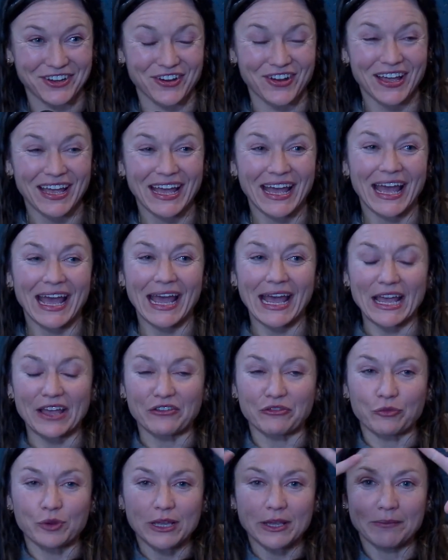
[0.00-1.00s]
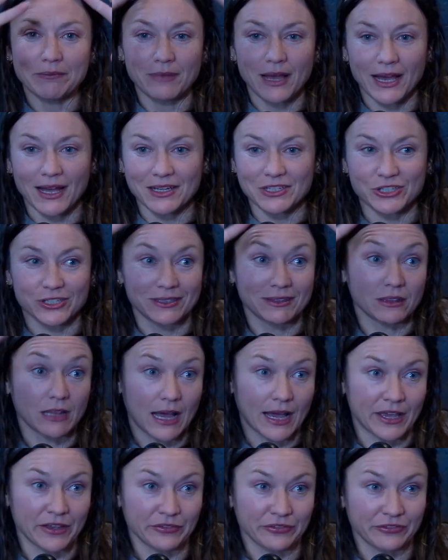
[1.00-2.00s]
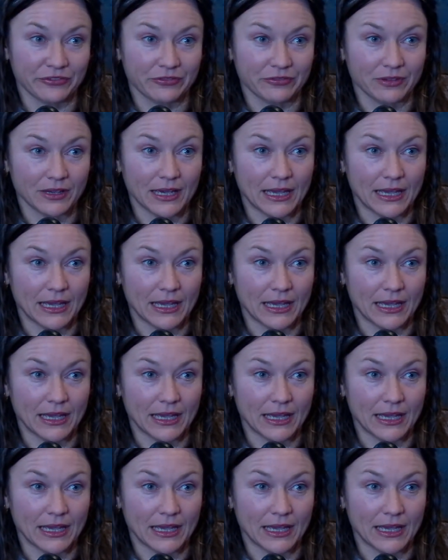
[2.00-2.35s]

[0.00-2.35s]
So if we imagine life